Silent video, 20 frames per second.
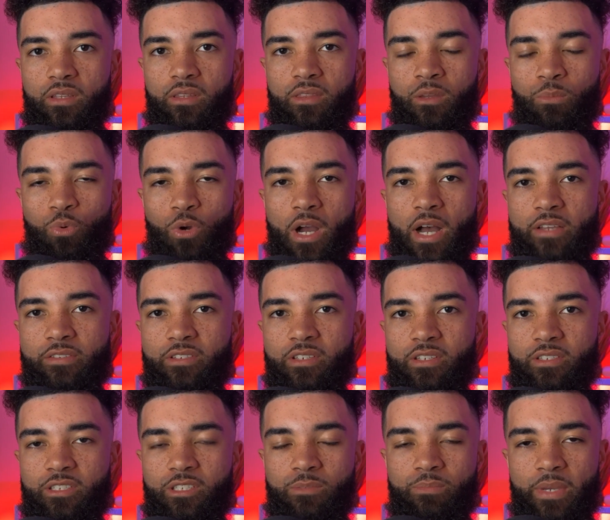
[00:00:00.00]
the
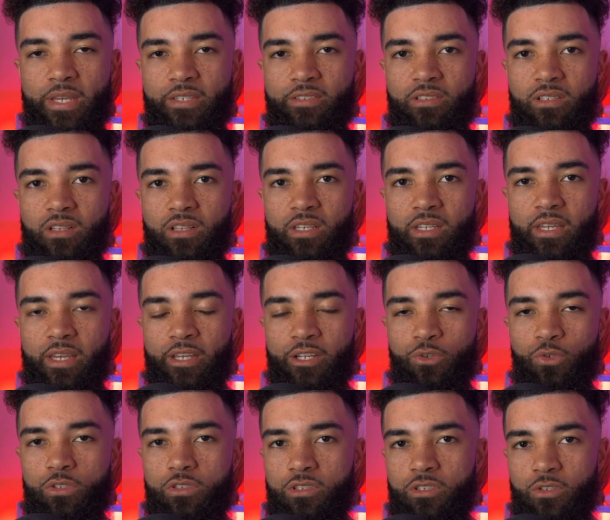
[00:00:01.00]
process is basically
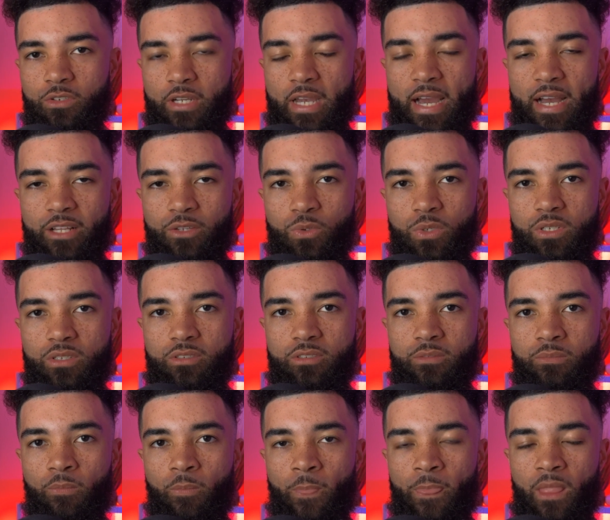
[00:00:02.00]
increasing your
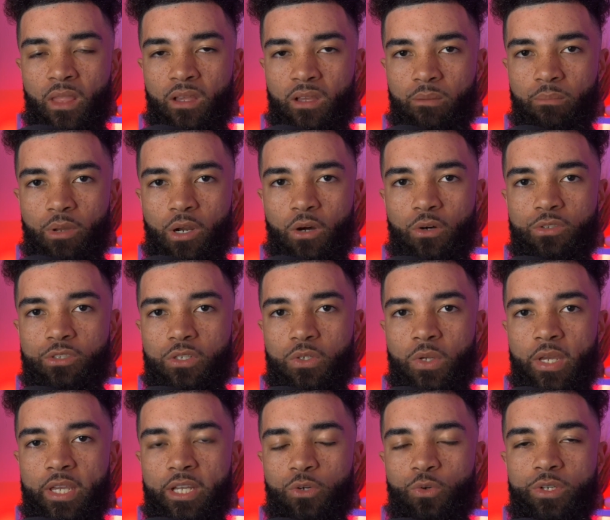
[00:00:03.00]
calories, but
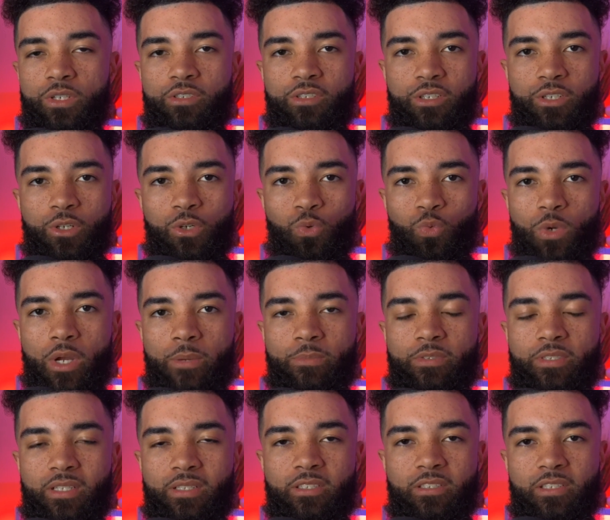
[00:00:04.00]
also increasing your
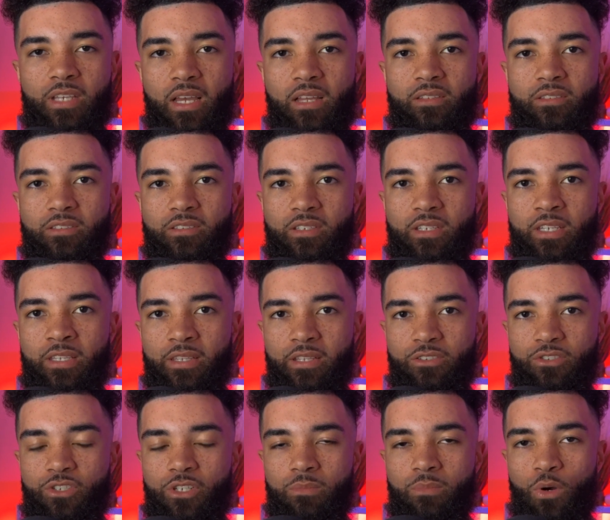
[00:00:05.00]
reps and sets in the
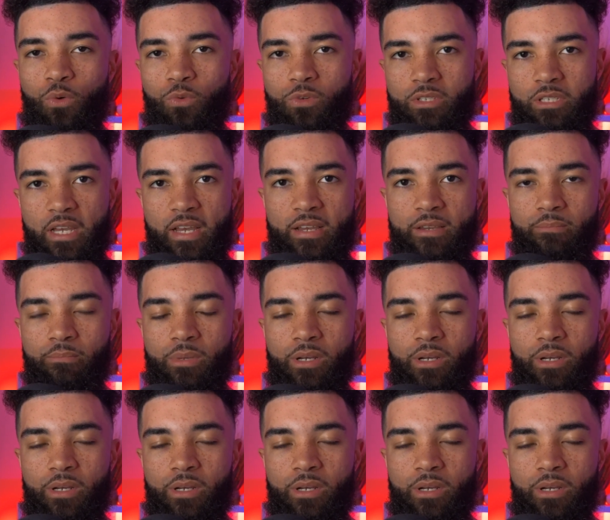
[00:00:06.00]
gym over time.